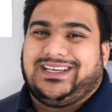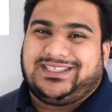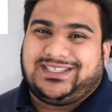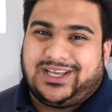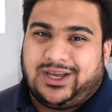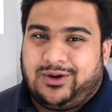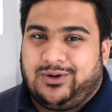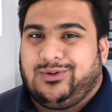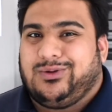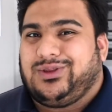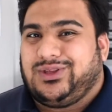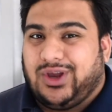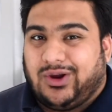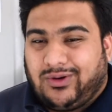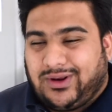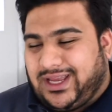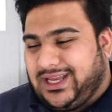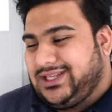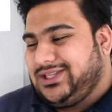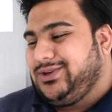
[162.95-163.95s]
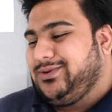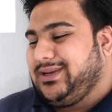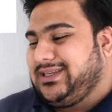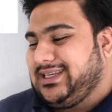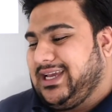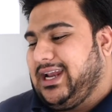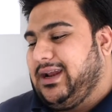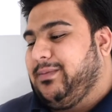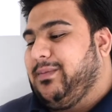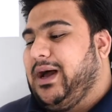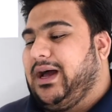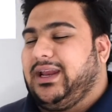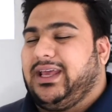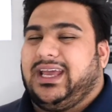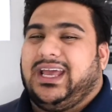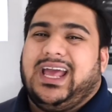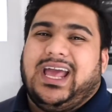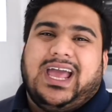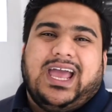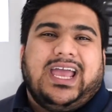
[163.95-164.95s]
so don't get too excited about it.